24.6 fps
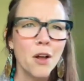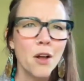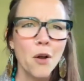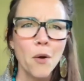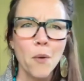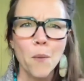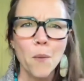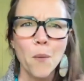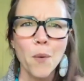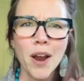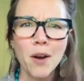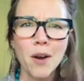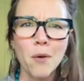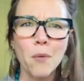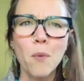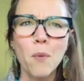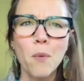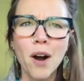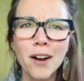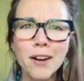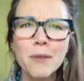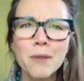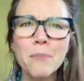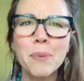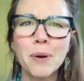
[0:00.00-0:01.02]
where
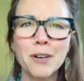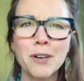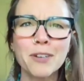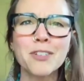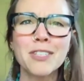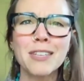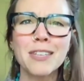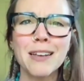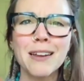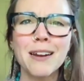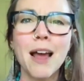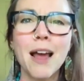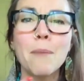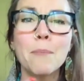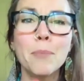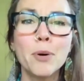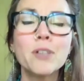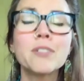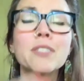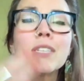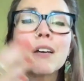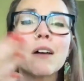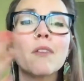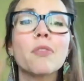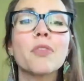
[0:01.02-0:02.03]
one person
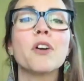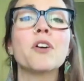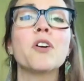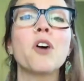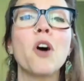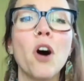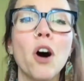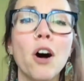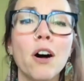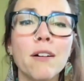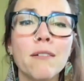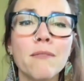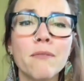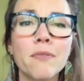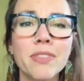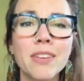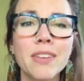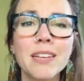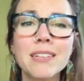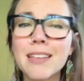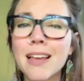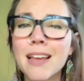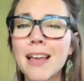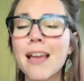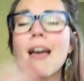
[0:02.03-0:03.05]
puts out the call and they
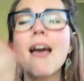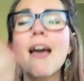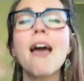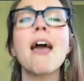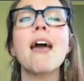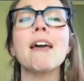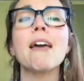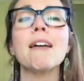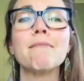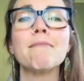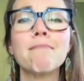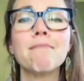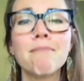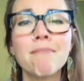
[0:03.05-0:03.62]
say, hey,